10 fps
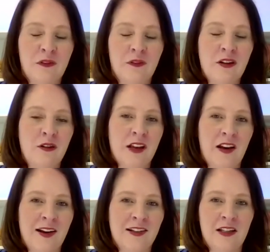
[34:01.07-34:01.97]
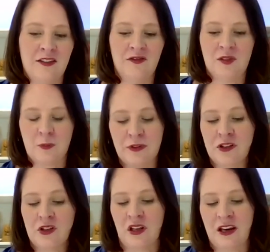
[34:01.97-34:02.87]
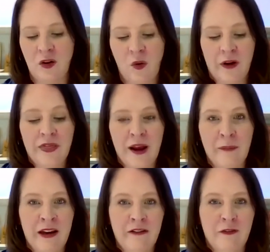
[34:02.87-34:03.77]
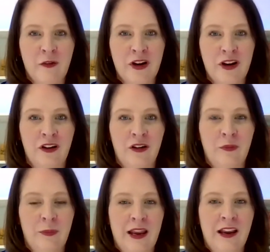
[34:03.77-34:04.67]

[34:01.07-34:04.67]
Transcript: you've connected spiritually, or what that meant for you being